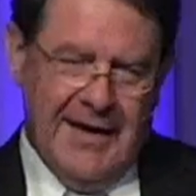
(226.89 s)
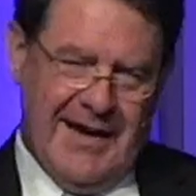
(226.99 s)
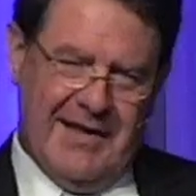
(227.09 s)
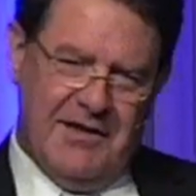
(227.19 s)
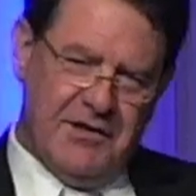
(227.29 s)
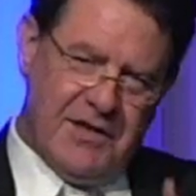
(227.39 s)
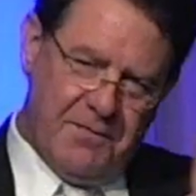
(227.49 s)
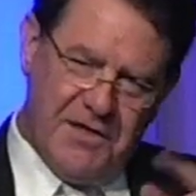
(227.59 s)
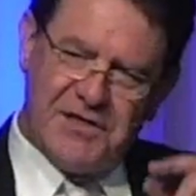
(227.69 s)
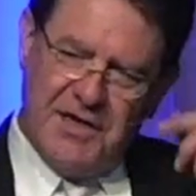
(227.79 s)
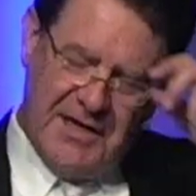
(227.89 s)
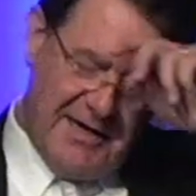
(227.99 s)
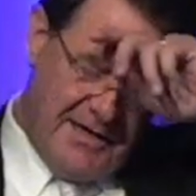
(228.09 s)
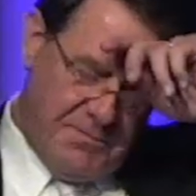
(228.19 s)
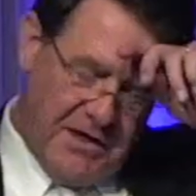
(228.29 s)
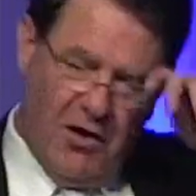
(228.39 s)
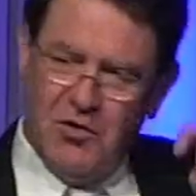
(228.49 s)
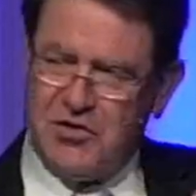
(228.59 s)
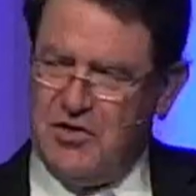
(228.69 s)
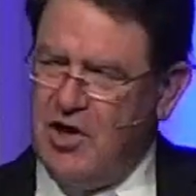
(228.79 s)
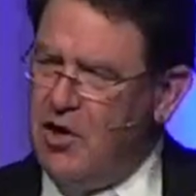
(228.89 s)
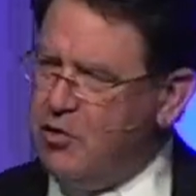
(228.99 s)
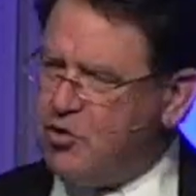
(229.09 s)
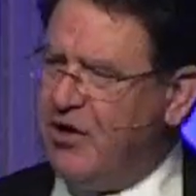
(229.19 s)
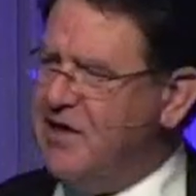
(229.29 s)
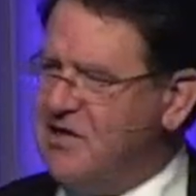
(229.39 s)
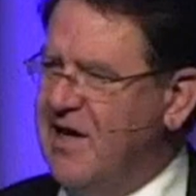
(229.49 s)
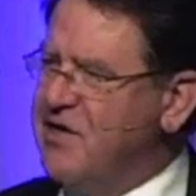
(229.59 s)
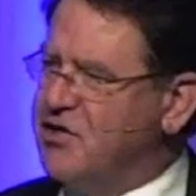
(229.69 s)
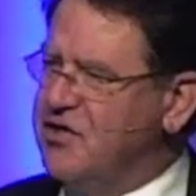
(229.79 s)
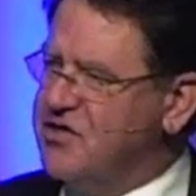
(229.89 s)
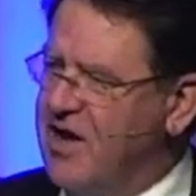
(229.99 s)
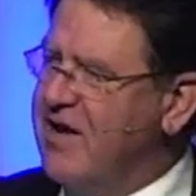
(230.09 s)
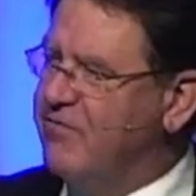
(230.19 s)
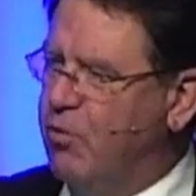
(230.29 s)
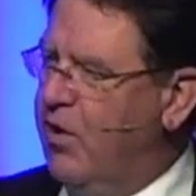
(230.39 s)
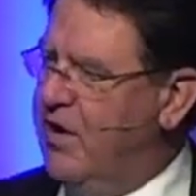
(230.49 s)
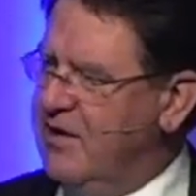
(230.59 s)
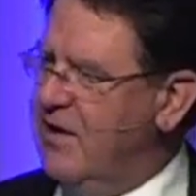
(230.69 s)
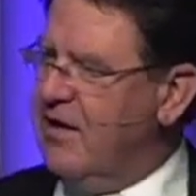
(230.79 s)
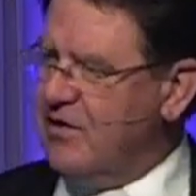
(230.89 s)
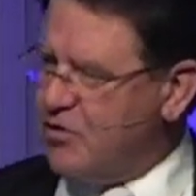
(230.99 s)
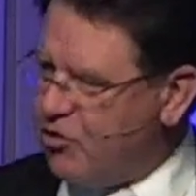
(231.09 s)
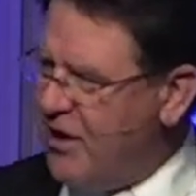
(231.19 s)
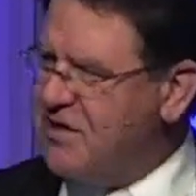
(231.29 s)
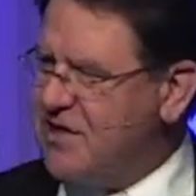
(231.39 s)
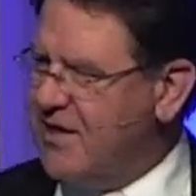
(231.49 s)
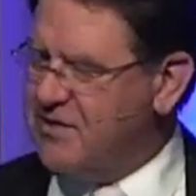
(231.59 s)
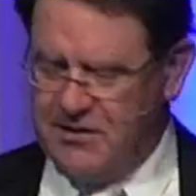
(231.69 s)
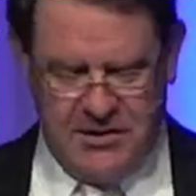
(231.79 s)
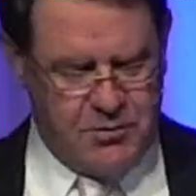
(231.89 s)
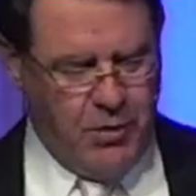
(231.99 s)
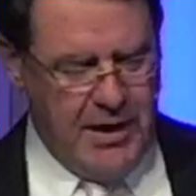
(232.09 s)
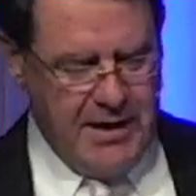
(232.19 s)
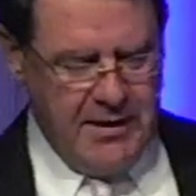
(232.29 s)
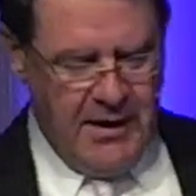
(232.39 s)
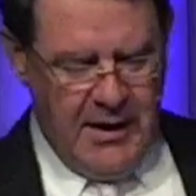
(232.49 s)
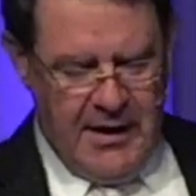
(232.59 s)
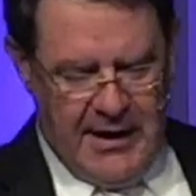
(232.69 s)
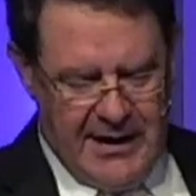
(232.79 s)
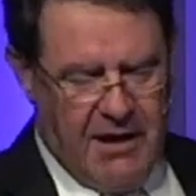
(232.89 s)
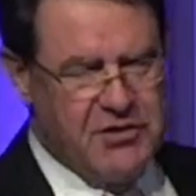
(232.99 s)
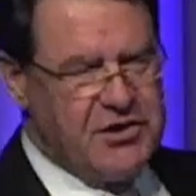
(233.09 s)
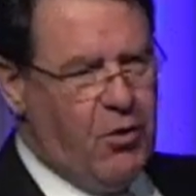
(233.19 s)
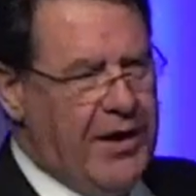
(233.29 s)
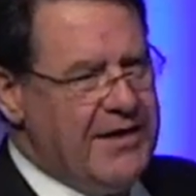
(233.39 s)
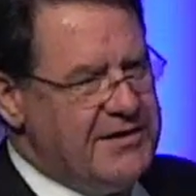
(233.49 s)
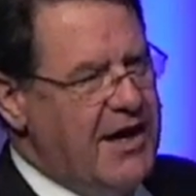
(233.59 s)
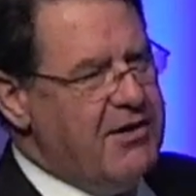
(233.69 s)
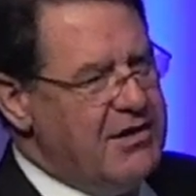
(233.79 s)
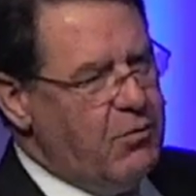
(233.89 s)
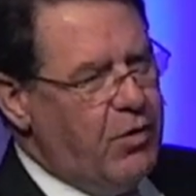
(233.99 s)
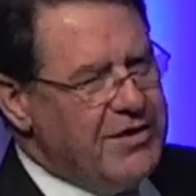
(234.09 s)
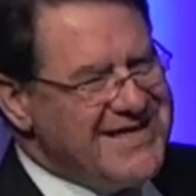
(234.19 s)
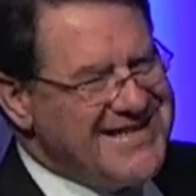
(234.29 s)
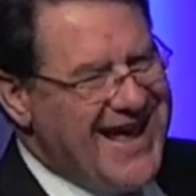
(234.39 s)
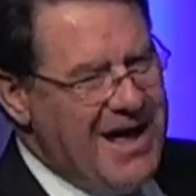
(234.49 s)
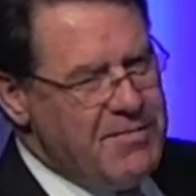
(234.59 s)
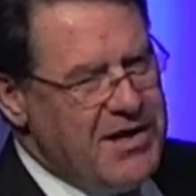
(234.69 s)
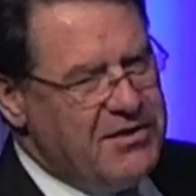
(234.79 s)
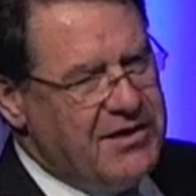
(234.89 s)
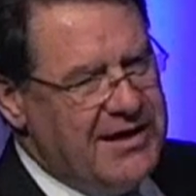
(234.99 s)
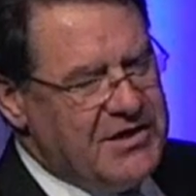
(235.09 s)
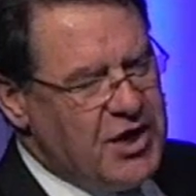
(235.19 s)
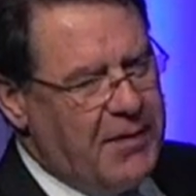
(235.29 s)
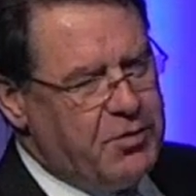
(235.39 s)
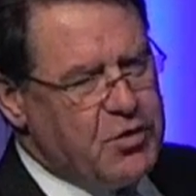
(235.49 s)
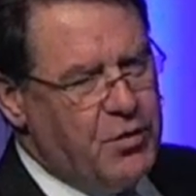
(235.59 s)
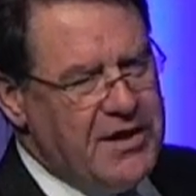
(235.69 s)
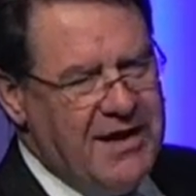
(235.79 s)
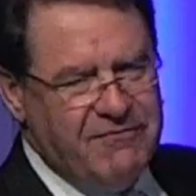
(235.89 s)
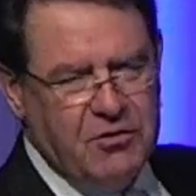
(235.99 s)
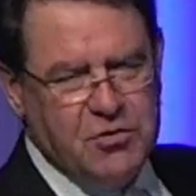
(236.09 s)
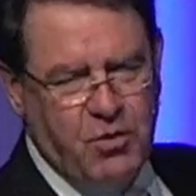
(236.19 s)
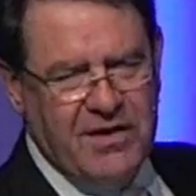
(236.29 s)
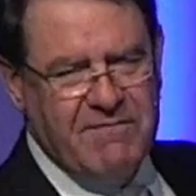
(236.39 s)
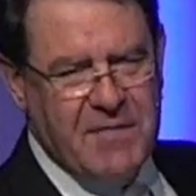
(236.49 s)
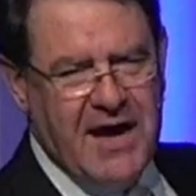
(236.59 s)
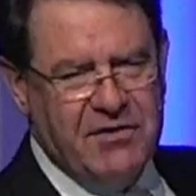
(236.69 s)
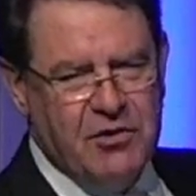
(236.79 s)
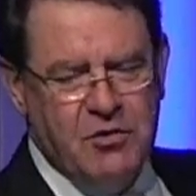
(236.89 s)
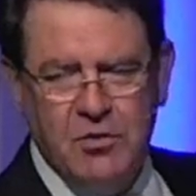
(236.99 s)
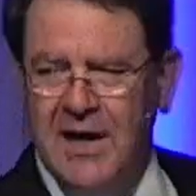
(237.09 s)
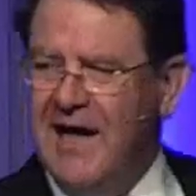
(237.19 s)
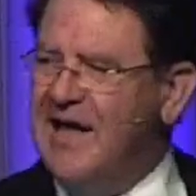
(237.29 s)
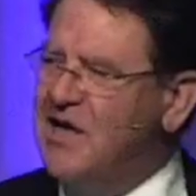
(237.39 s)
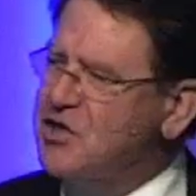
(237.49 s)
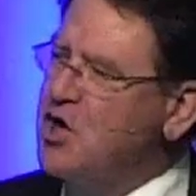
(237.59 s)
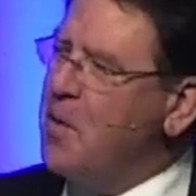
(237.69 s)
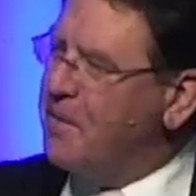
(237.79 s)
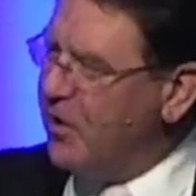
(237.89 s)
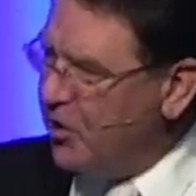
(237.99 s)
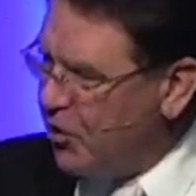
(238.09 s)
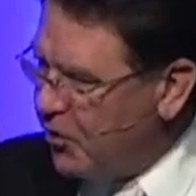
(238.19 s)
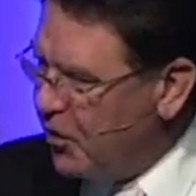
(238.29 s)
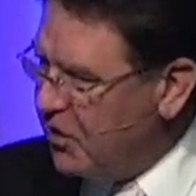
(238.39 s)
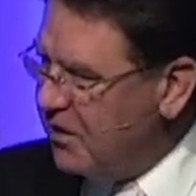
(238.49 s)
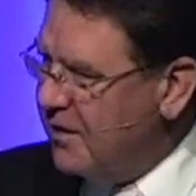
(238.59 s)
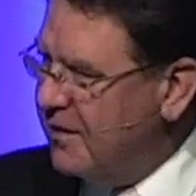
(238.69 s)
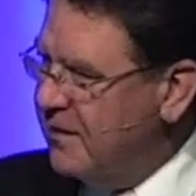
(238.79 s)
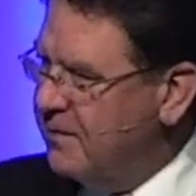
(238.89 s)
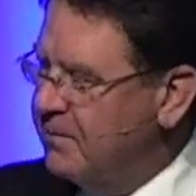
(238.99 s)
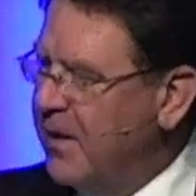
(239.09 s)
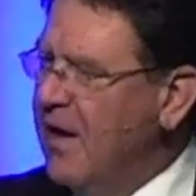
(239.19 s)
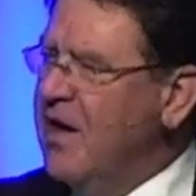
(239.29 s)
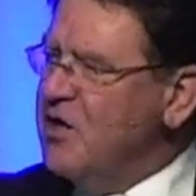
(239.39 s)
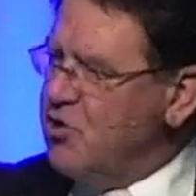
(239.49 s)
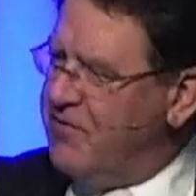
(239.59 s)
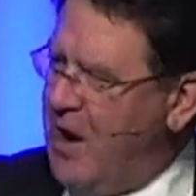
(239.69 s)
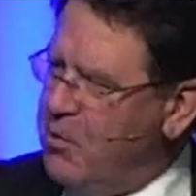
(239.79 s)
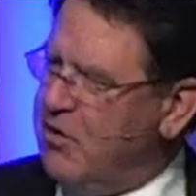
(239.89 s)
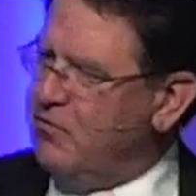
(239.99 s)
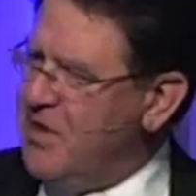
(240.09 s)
And I looked up this again because no translation save one translates it this way. And I'll just go ahead and tell you the word Sabbath in chapter 28, verse 1 of Matthew is plural. So if I were to